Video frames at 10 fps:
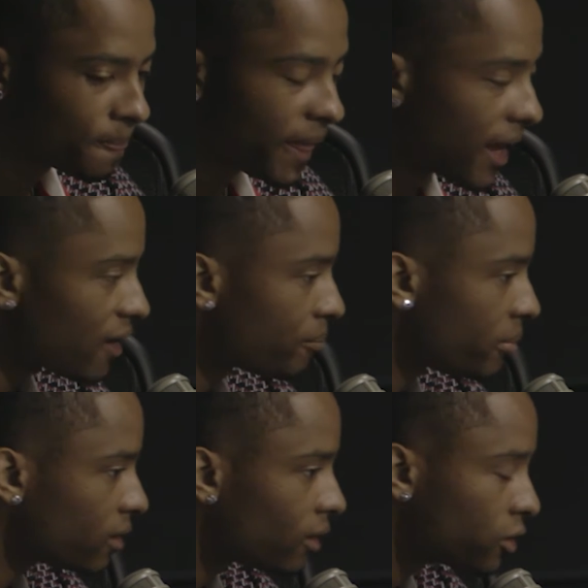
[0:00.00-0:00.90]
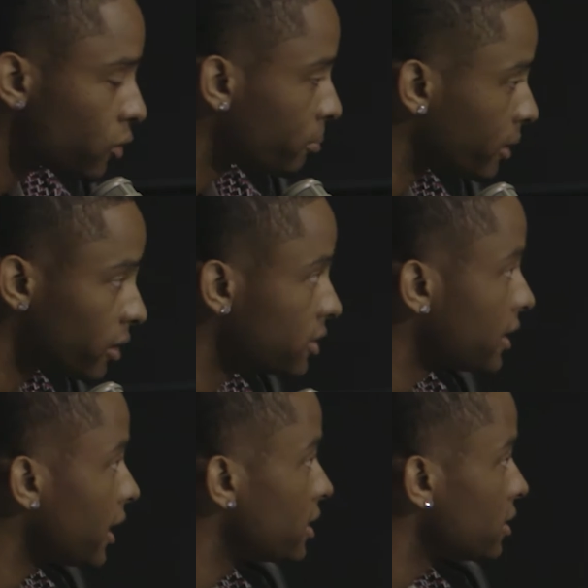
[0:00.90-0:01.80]
that have been on bigger
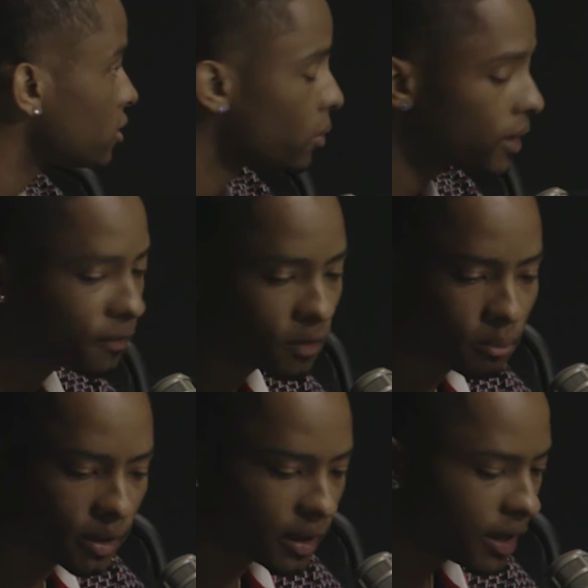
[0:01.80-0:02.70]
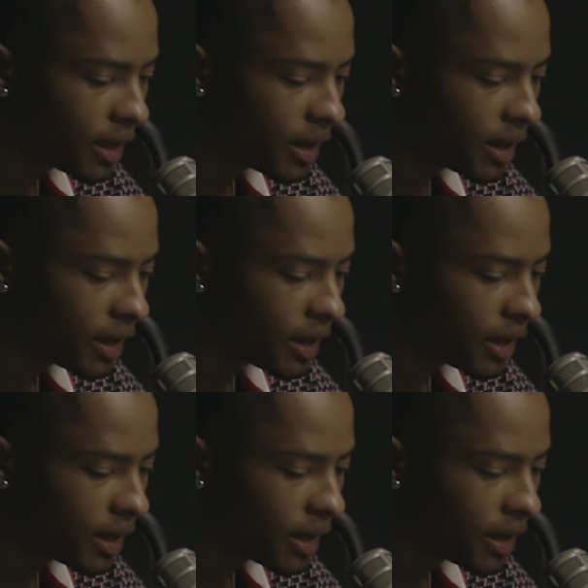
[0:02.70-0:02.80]
stages or whatever, but